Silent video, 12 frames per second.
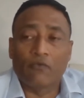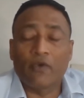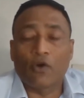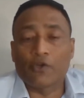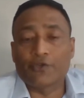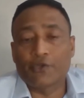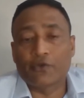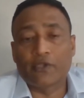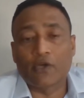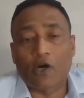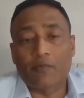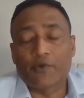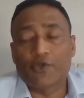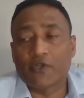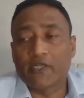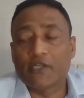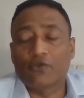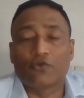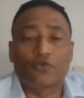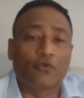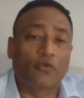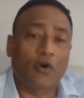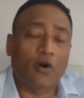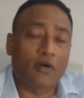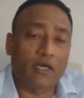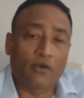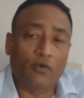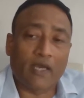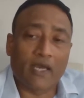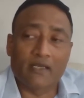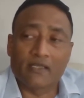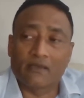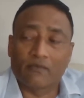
We also took the opportunity to look at